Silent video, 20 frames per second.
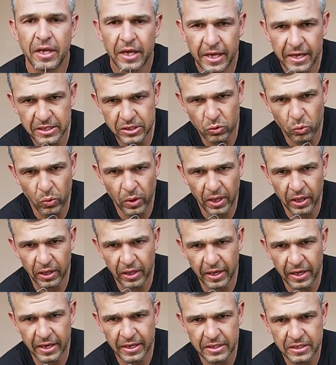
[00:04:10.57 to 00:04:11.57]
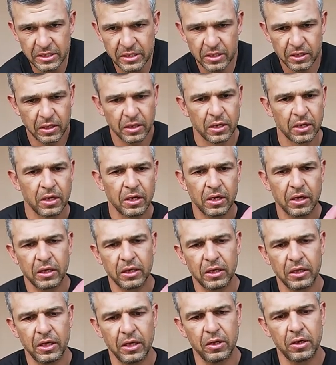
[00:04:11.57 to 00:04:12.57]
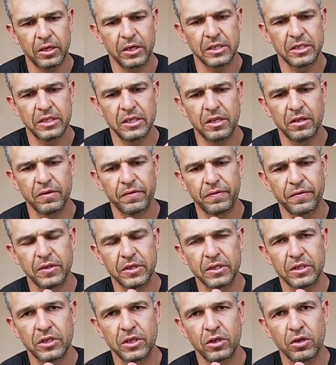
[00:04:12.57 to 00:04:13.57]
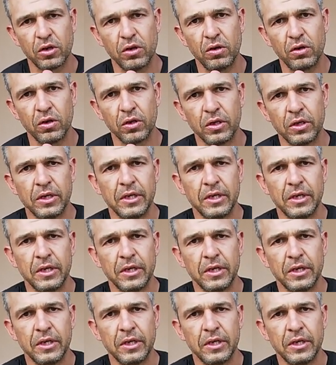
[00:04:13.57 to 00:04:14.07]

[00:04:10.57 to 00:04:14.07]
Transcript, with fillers: as well as, there you can see the, the circle hook.